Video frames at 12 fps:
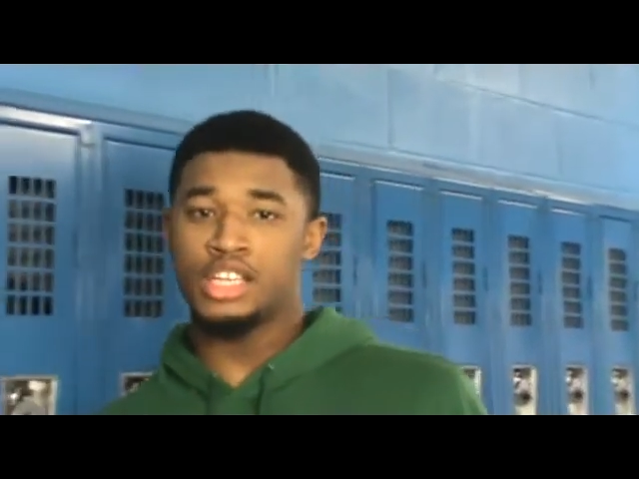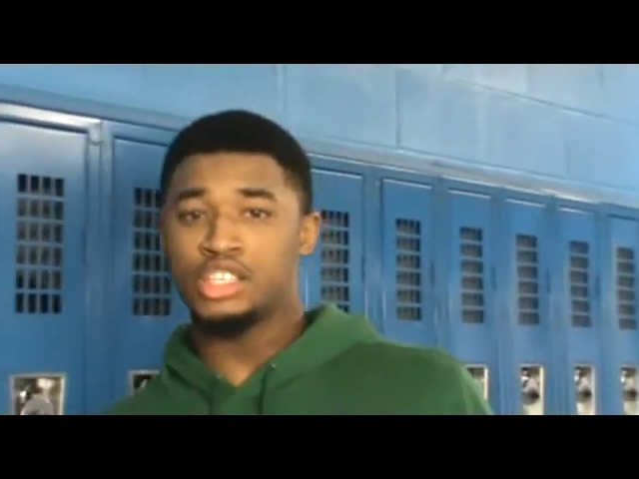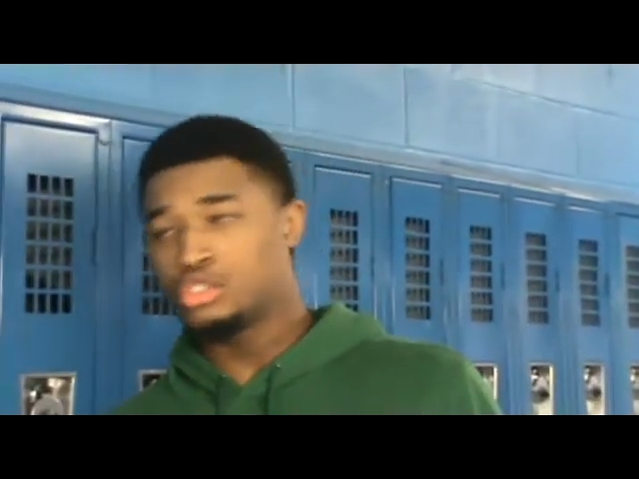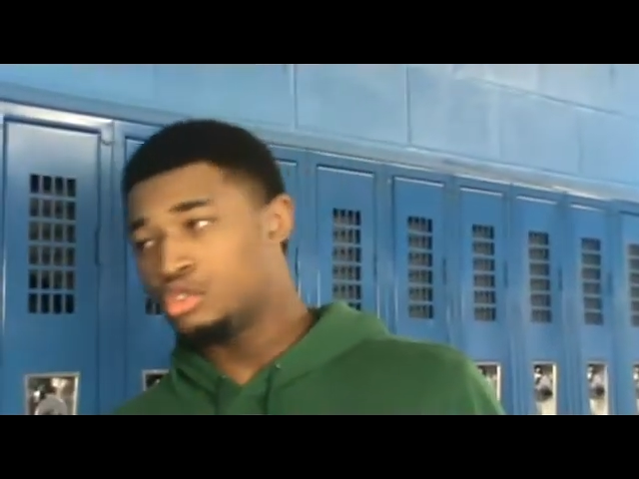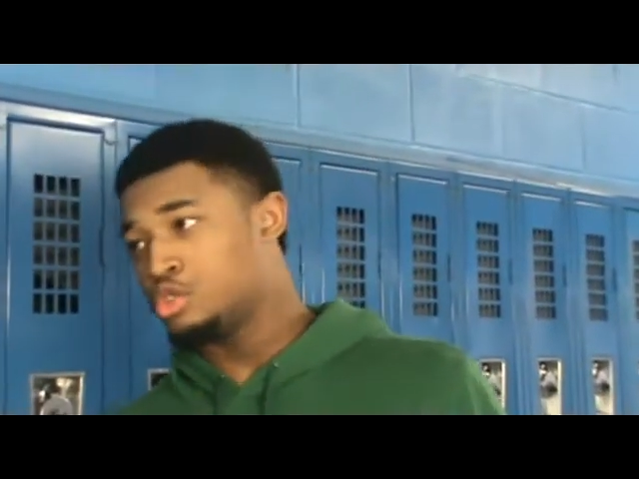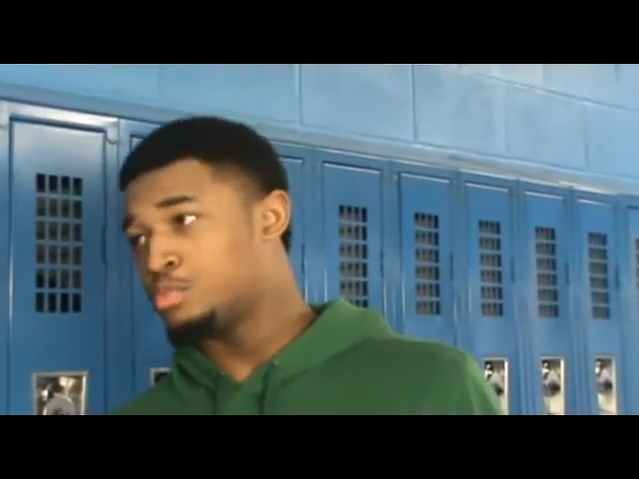
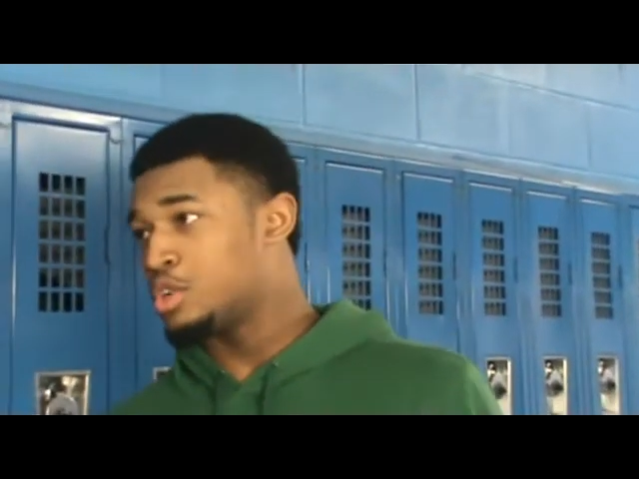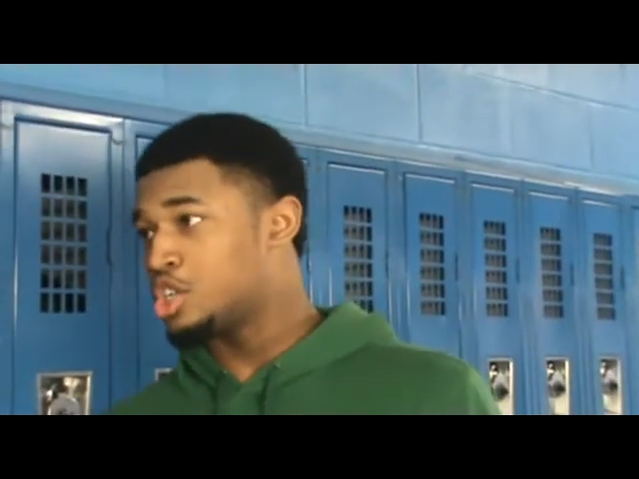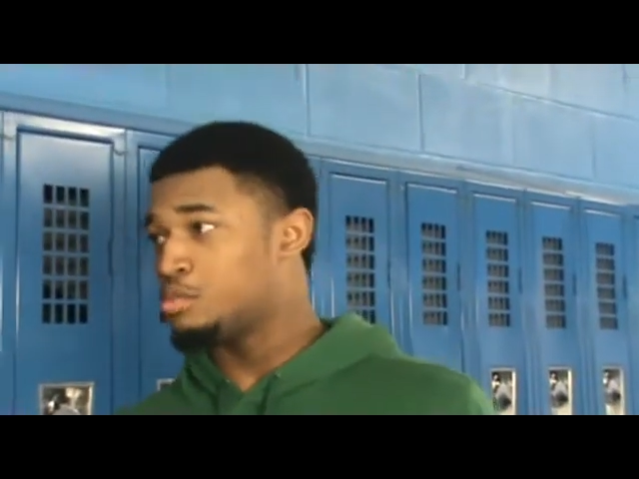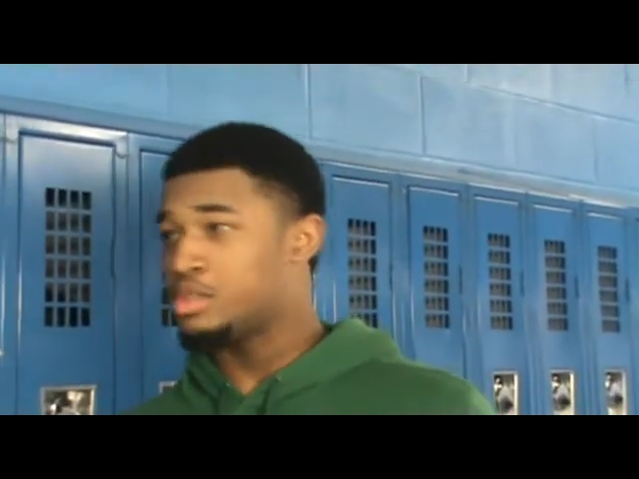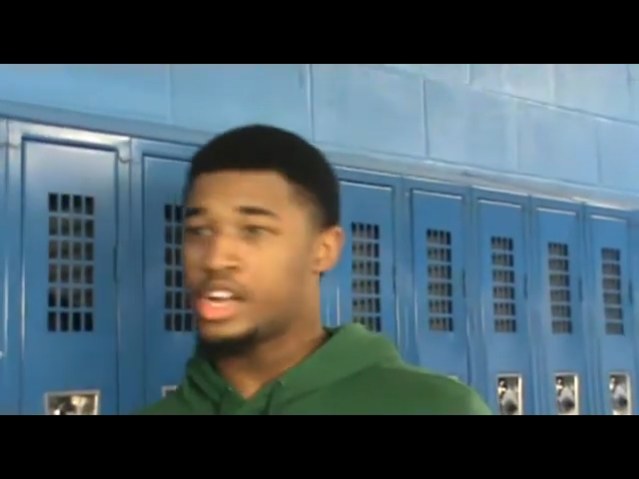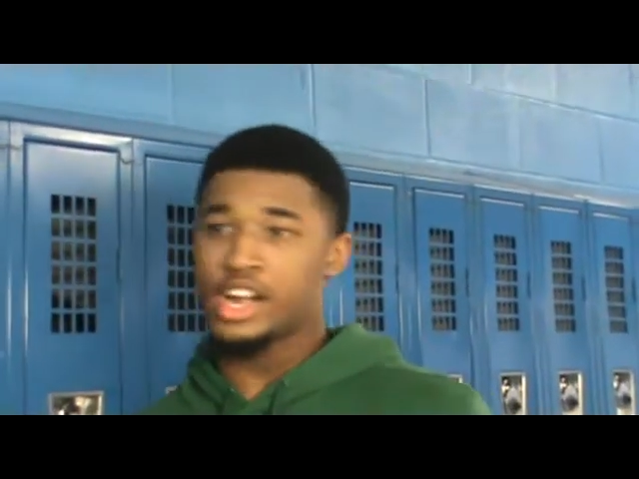These dudes
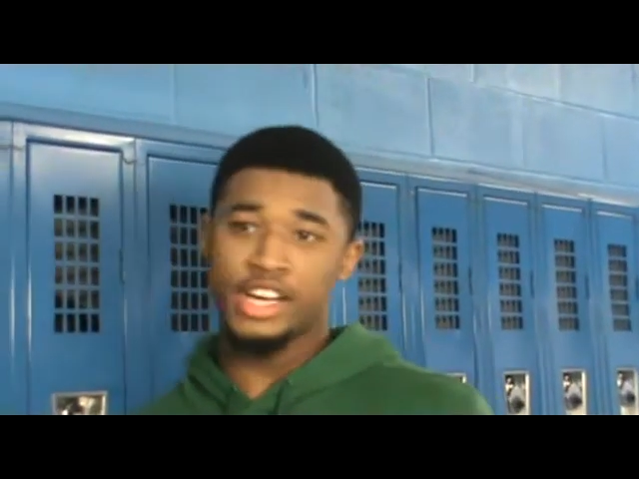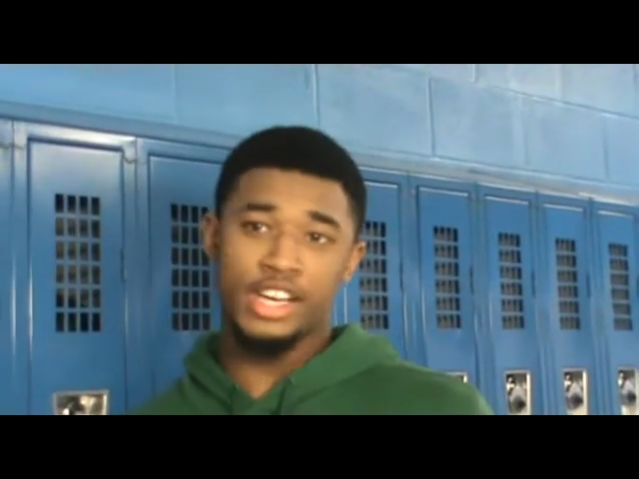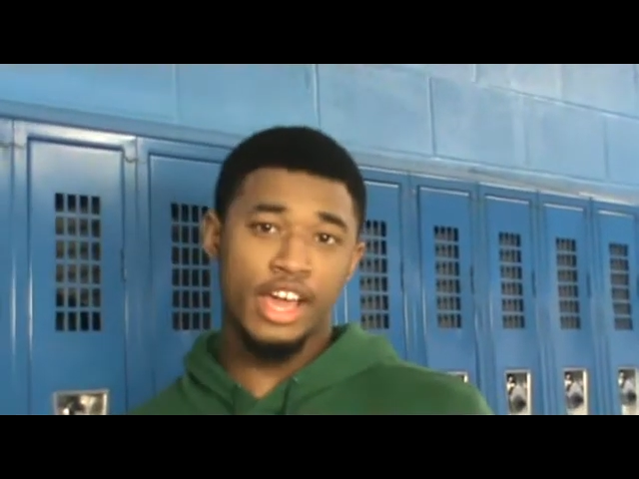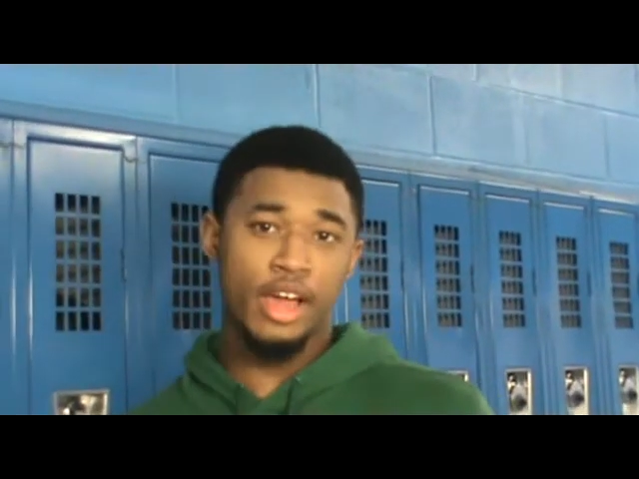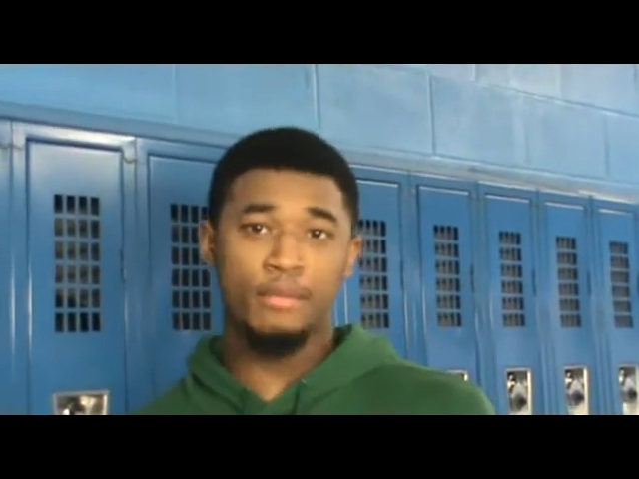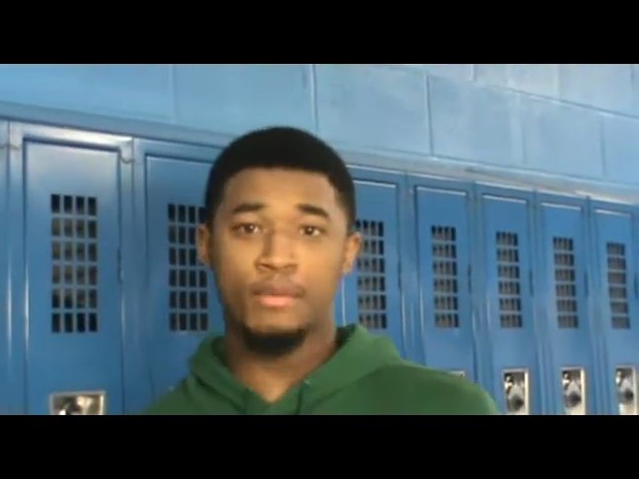push me every
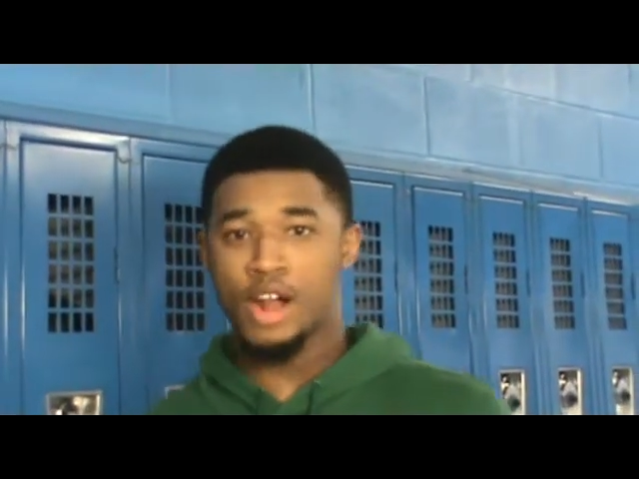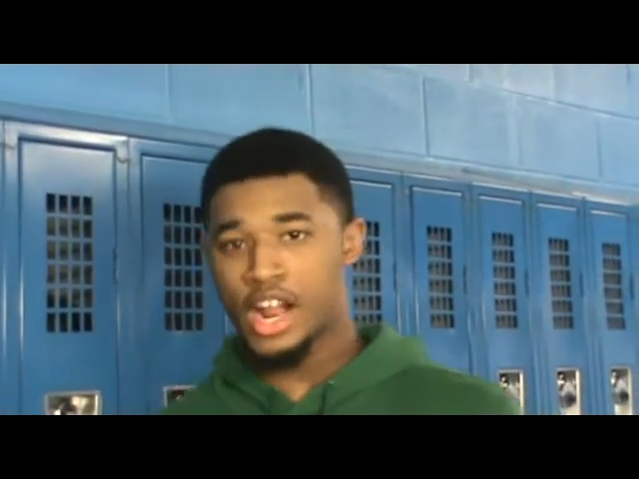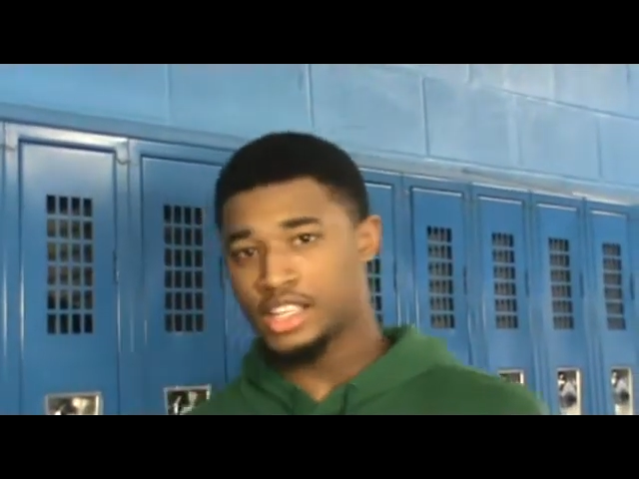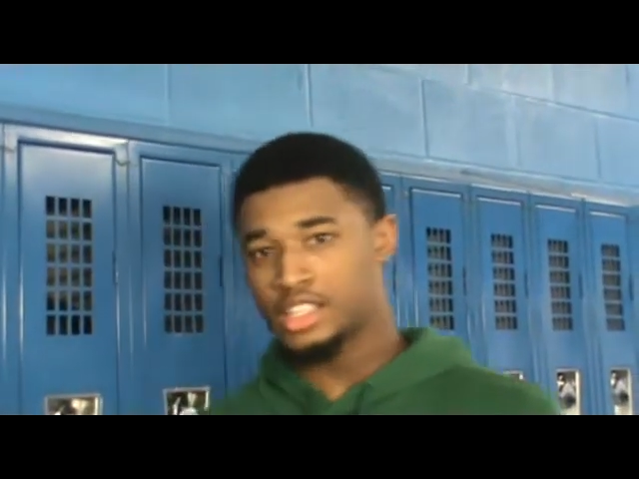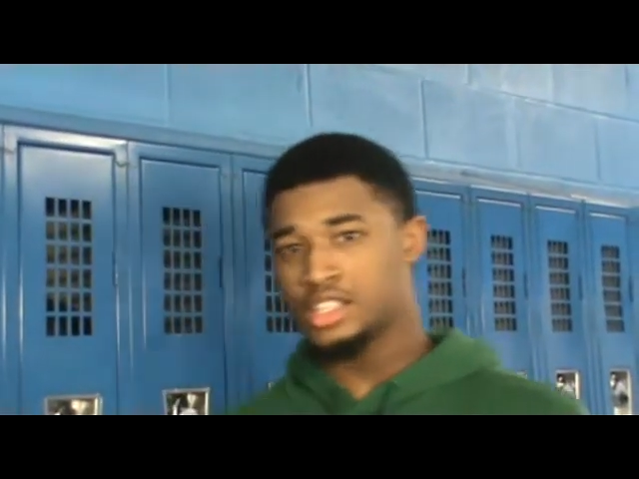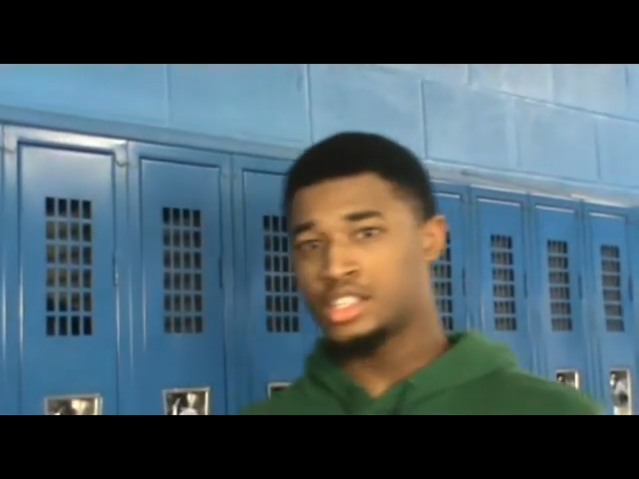day I
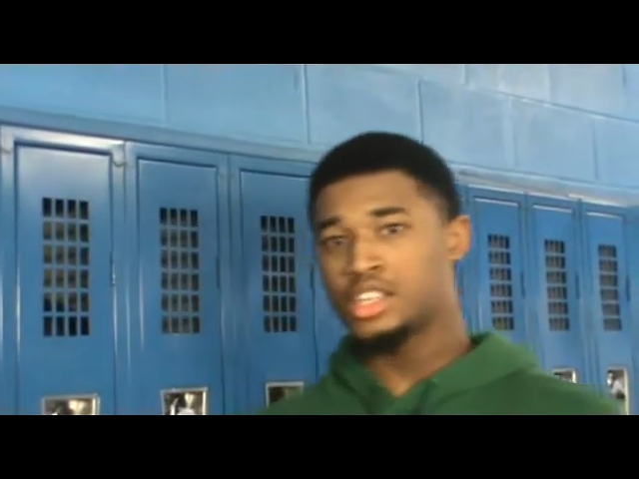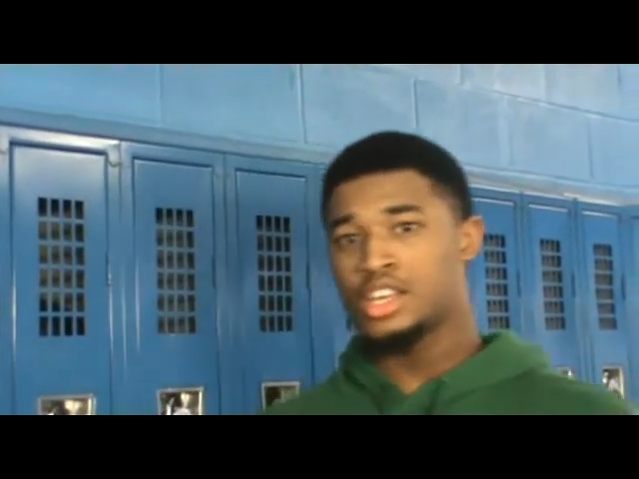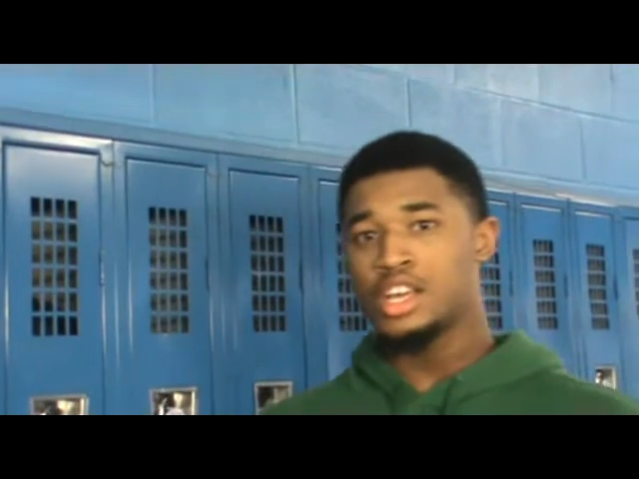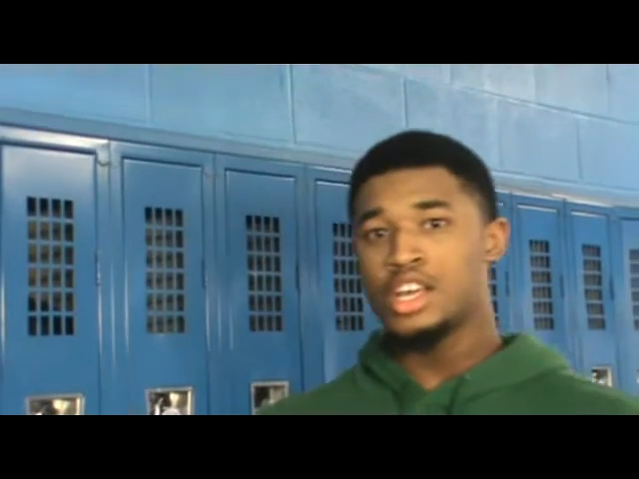practice,